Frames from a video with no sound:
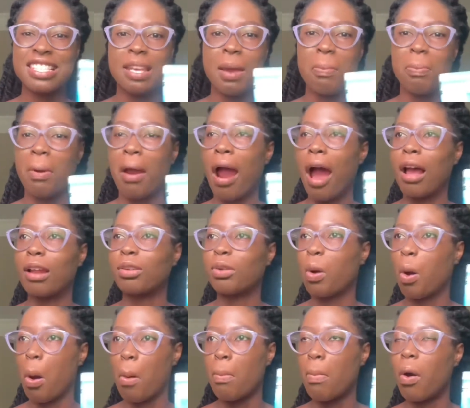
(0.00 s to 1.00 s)

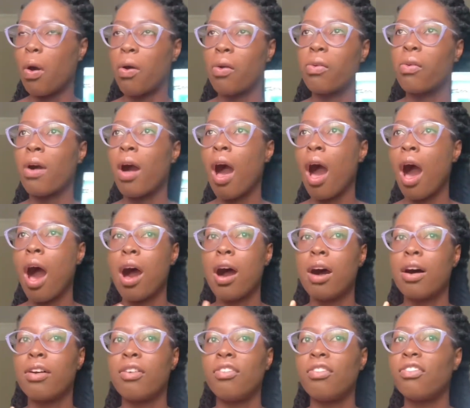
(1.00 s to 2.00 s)
paranormal
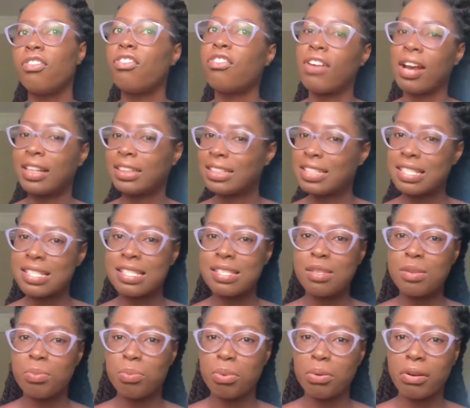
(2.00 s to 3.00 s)
fantasy
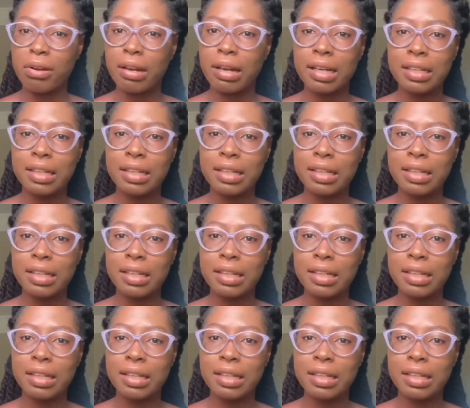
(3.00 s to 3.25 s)
book,